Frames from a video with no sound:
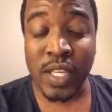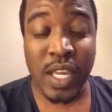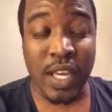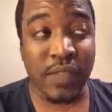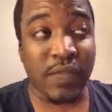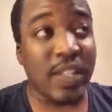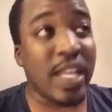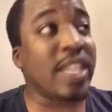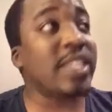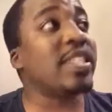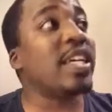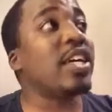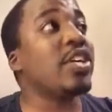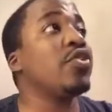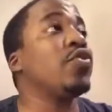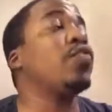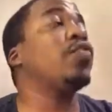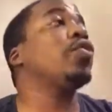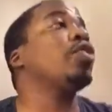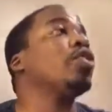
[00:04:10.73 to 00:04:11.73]
If that's how
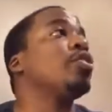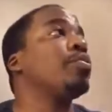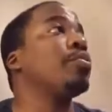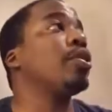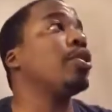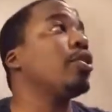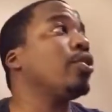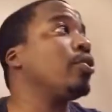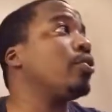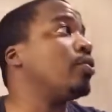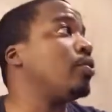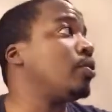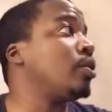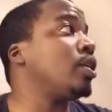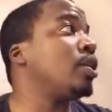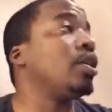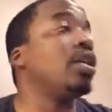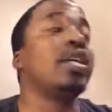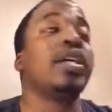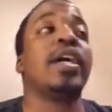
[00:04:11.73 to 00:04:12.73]
you feel, bro,
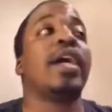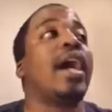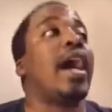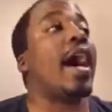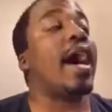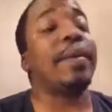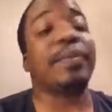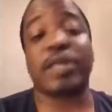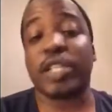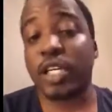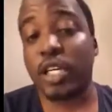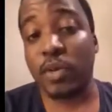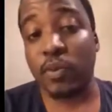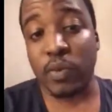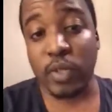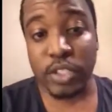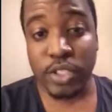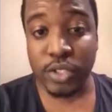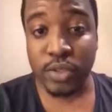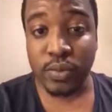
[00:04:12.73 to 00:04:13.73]
I'm
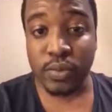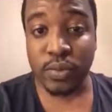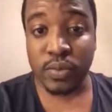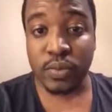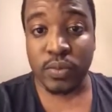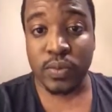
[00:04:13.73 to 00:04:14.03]
done with you.